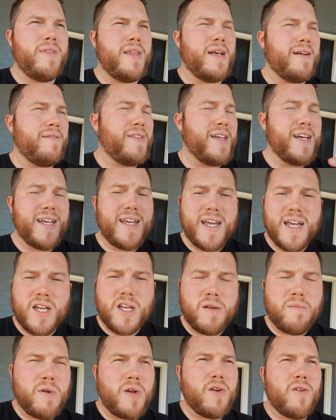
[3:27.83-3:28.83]
the, the geek
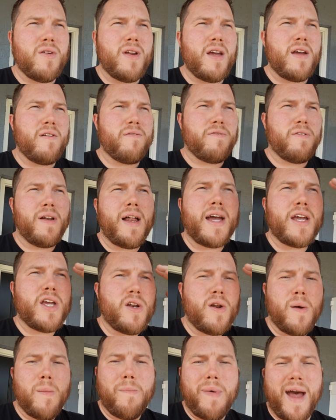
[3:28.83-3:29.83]
community, for, like,
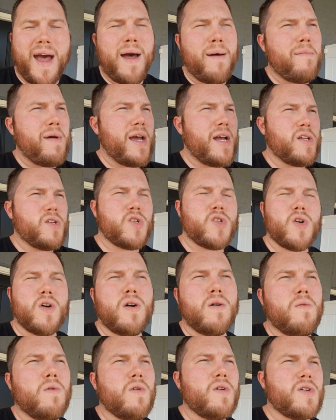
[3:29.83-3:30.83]
you know, Batman,
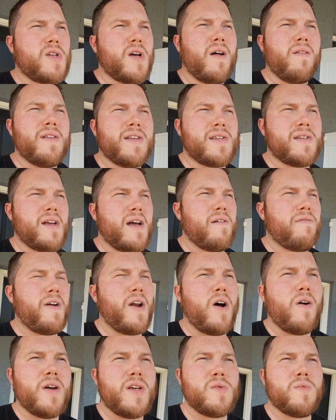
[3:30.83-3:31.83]
Star Wars, all this stuff.
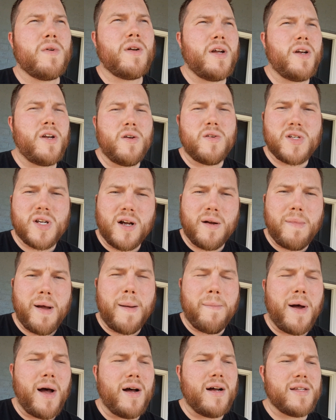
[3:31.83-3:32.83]
And all he's wanting to do is talk
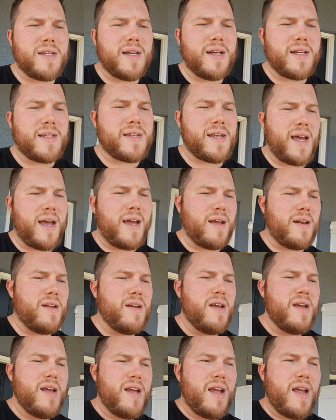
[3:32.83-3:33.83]
about politics. And
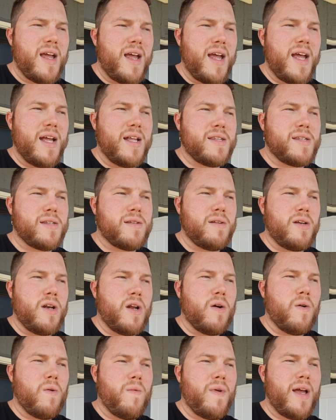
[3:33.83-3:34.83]
it's, you
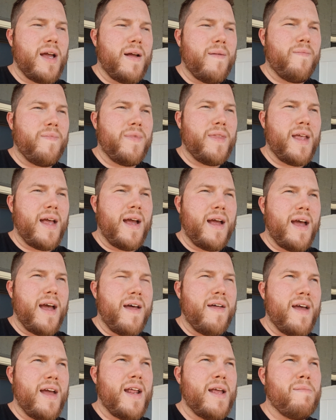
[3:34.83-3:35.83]
know,
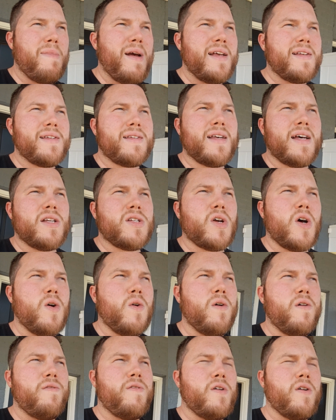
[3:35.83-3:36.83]
and, and he basically says,
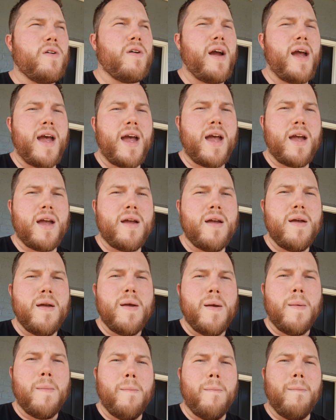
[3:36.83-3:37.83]
oh, if you're a,
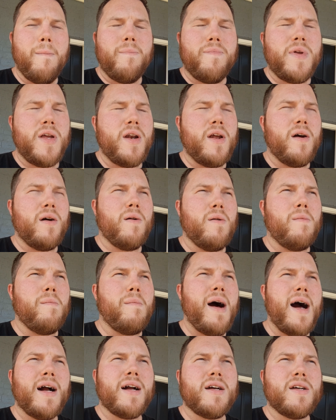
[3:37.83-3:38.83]
you know,
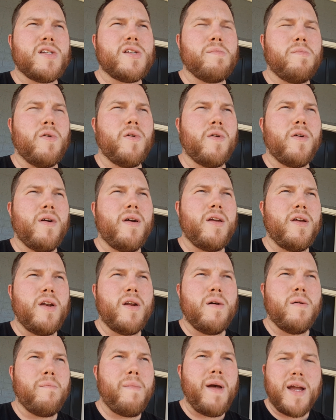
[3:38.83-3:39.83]
MAGA supporter, you
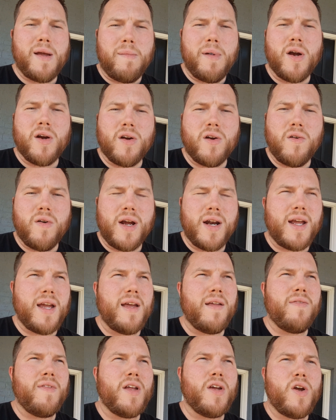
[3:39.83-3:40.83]
know, make America great
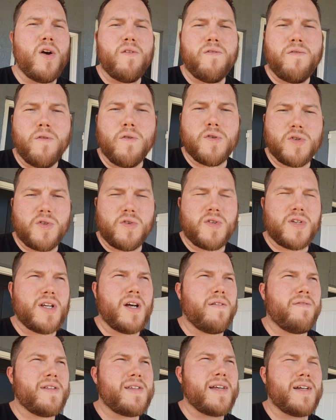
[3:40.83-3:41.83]
again, then go force
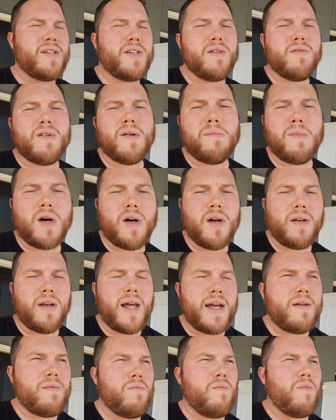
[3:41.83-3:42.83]
yourself. It's like, dude, come on.
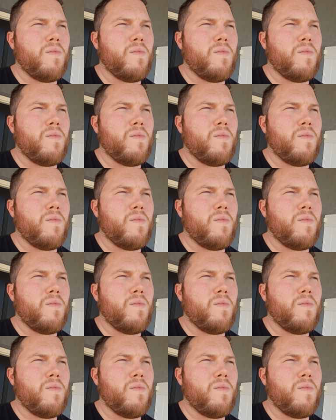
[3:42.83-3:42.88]
Like,